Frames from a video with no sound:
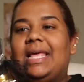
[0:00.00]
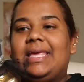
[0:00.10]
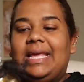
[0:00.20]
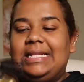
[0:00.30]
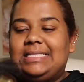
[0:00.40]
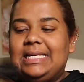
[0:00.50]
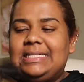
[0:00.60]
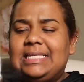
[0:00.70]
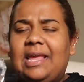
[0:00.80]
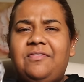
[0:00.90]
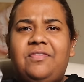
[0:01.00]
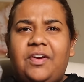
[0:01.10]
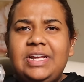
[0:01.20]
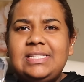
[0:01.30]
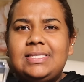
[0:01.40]
like it's it's a
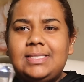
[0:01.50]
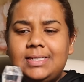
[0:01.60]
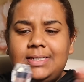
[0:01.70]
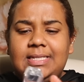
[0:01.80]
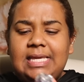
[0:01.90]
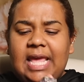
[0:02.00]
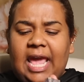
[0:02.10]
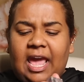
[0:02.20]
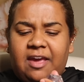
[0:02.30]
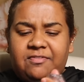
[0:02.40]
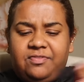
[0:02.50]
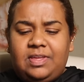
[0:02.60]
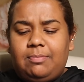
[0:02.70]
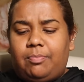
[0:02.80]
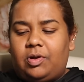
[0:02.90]
very sturdy
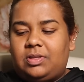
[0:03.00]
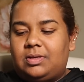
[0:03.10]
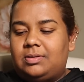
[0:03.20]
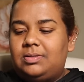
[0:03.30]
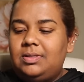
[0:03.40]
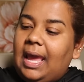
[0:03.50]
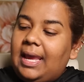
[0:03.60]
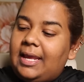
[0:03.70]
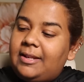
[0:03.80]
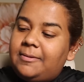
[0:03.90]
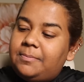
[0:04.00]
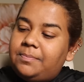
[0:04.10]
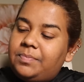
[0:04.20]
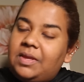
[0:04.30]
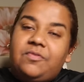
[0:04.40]
heavy bottle
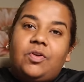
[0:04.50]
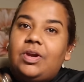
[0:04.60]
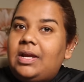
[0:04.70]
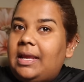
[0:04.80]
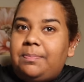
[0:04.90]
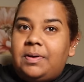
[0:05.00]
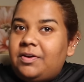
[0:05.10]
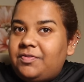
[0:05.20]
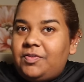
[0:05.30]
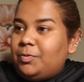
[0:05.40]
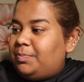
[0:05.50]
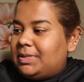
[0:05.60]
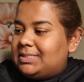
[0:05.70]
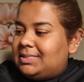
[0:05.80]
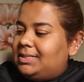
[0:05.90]
and if you're a perfume
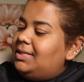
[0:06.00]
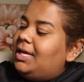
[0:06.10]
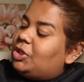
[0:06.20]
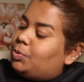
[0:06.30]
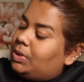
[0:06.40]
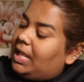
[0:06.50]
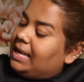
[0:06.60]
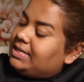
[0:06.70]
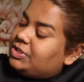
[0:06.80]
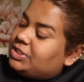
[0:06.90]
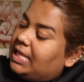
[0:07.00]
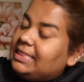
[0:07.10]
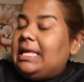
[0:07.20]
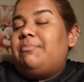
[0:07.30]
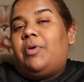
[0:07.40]
person you will
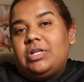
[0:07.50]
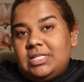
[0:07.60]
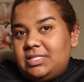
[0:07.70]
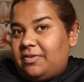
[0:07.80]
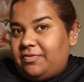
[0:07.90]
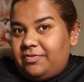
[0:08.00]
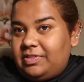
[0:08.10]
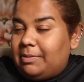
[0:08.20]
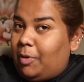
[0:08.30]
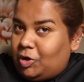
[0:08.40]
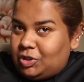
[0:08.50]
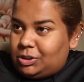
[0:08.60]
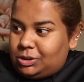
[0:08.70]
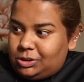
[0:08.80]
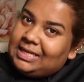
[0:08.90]
understand the importance of the
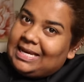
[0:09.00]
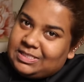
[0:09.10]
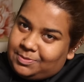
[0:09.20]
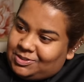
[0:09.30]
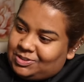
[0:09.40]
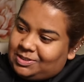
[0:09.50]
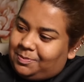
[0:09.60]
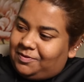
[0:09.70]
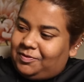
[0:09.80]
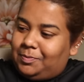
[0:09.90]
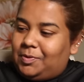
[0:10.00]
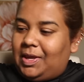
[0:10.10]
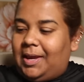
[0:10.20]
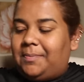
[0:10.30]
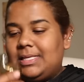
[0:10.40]
bottle as much as the perfume
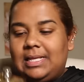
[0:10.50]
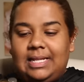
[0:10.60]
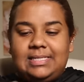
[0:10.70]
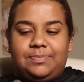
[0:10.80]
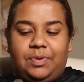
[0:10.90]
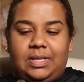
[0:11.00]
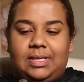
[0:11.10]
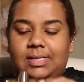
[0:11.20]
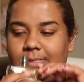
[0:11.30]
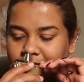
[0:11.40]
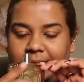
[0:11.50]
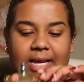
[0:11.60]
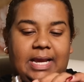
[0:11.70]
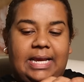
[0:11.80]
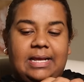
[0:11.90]
okay so let's spray this
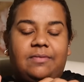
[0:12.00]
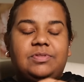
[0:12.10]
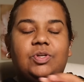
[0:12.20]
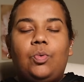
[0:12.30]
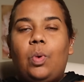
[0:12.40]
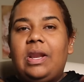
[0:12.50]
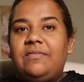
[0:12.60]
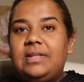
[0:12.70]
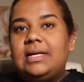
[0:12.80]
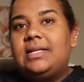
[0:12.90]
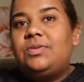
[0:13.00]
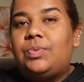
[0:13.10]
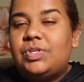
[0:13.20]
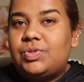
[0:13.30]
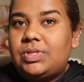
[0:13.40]
yeah so what i've learned
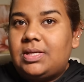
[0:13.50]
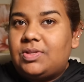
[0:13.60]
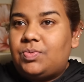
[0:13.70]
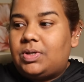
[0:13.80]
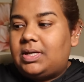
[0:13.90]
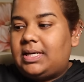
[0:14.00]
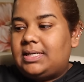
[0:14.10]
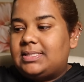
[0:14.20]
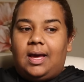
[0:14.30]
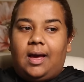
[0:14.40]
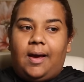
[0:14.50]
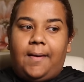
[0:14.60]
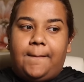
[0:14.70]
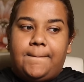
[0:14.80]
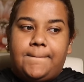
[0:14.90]
with juicy couture is
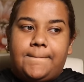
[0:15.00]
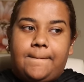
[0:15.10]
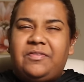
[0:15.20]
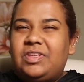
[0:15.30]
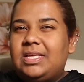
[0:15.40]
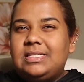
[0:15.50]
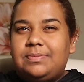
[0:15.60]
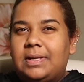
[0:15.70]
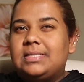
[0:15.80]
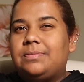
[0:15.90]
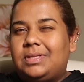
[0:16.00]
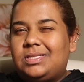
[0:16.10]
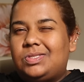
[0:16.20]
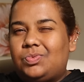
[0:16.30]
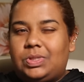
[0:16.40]
um everything smells a bit
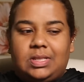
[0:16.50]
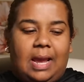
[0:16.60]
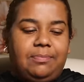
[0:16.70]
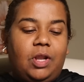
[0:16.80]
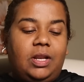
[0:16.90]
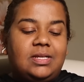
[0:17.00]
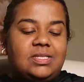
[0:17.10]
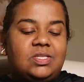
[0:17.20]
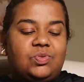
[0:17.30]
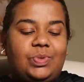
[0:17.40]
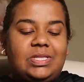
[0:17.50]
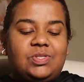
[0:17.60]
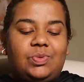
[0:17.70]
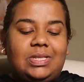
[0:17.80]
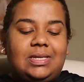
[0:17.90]
sweet i'm not a sweet
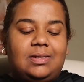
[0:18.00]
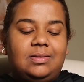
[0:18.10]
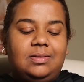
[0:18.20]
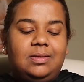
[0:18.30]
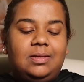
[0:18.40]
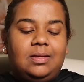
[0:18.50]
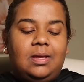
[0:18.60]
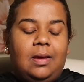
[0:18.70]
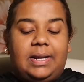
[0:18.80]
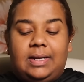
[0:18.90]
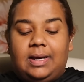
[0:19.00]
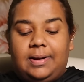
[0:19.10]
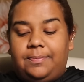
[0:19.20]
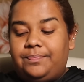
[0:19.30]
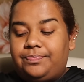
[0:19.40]
sweet girl but
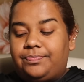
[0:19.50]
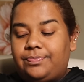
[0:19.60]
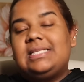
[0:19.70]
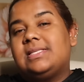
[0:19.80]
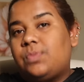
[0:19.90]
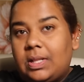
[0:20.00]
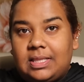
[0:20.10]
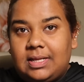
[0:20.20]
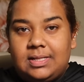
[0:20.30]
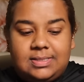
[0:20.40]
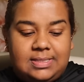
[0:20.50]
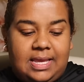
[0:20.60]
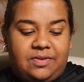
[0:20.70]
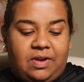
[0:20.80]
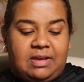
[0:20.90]
um this is what the girls
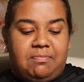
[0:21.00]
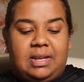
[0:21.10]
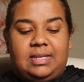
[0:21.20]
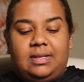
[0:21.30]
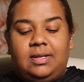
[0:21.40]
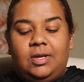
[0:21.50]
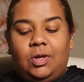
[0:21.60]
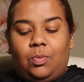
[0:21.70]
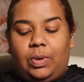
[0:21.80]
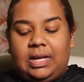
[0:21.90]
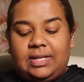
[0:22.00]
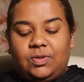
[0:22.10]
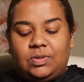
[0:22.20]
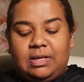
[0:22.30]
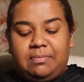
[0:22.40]
there recommended when I
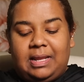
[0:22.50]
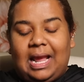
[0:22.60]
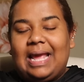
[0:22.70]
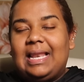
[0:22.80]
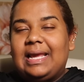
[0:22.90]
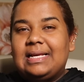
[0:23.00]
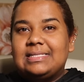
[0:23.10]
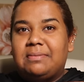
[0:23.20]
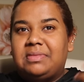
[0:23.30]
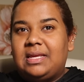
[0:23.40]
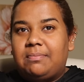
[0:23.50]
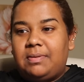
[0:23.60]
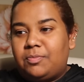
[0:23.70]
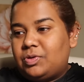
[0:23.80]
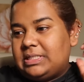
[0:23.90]
told them like I like something a
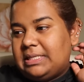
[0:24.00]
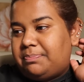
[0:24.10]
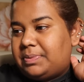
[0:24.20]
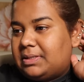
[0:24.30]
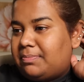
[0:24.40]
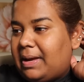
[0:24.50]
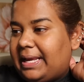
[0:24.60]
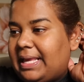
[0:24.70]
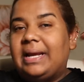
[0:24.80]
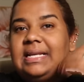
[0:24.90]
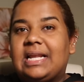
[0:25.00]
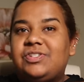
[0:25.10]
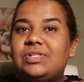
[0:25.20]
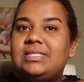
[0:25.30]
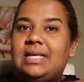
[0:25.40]
bit more deeper. My, my
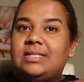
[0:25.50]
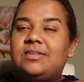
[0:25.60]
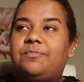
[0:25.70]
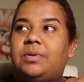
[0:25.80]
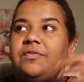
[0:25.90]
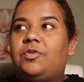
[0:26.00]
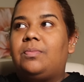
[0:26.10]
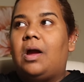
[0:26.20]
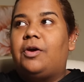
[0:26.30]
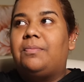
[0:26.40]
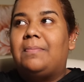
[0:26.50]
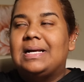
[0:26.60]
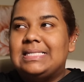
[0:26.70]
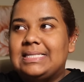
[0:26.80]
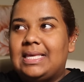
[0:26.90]
natural sense of perfume are
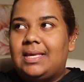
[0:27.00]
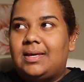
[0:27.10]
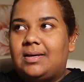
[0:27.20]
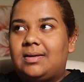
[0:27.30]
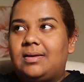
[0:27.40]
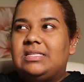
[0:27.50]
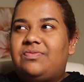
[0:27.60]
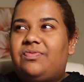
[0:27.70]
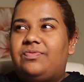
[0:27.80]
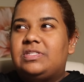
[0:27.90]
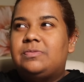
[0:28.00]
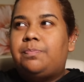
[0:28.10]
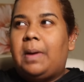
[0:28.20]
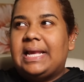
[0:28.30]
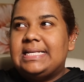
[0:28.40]
muskier, it's
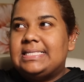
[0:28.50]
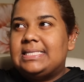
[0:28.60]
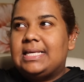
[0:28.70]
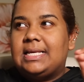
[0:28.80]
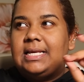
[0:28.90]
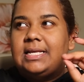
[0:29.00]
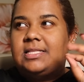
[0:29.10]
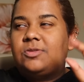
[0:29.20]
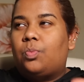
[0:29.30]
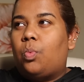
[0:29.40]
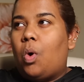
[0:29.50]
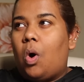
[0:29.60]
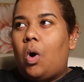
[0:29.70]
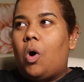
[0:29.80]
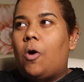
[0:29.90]
spicy, it's
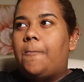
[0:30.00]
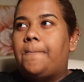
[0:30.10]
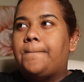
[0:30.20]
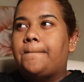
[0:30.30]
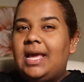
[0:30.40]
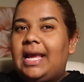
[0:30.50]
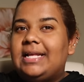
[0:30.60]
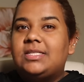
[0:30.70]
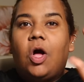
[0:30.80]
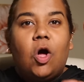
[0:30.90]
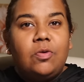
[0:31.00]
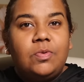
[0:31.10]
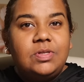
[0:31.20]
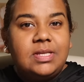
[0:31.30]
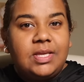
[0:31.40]
warm. It's
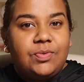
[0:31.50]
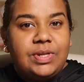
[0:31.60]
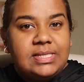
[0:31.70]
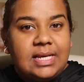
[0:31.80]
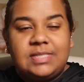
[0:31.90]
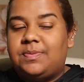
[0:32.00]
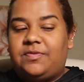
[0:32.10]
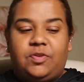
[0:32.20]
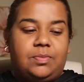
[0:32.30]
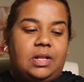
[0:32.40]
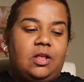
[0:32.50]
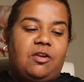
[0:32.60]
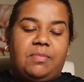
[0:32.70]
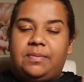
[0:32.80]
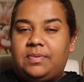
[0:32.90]
almost a unisex perfume, a lot
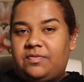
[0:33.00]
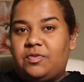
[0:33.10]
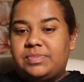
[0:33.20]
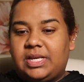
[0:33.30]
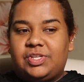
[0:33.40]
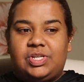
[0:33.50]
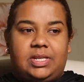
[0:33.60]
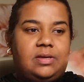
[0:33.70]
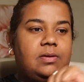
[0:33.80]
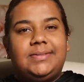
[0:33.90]
of my perfumes actually.